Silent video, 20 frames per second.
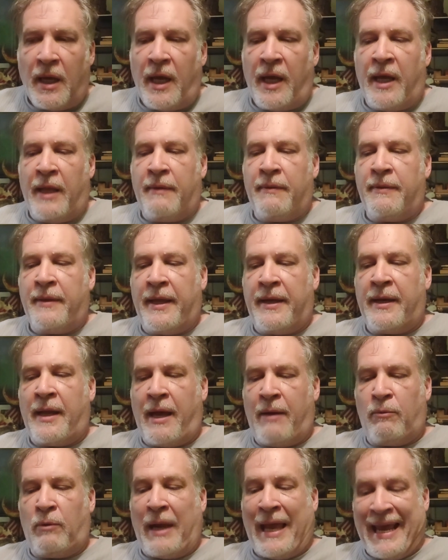and then
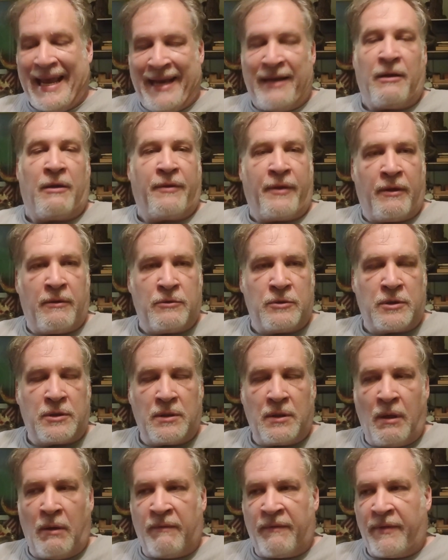I will handle those
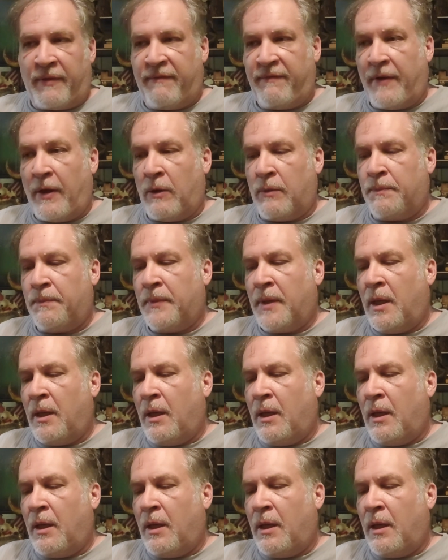over the phone.